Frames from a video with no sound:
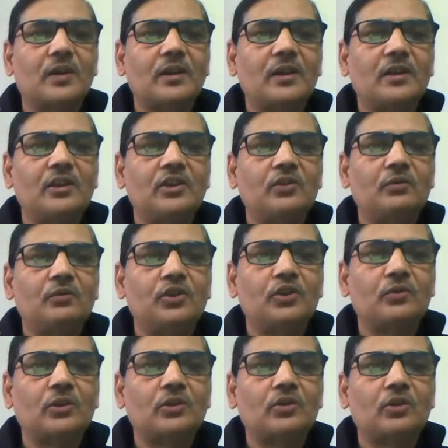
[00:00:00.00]

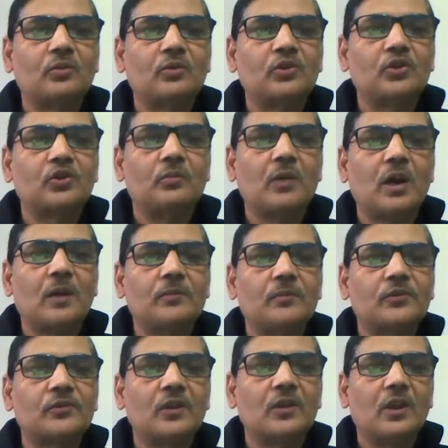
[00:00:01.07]
individual chromosome
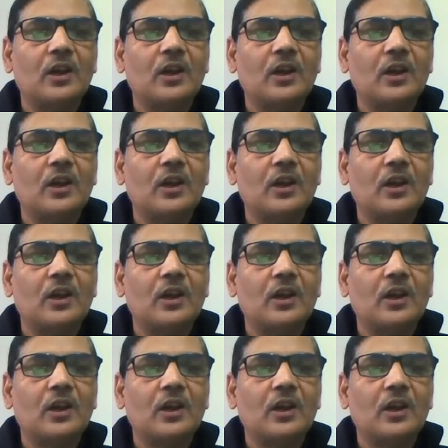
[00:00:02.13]
arms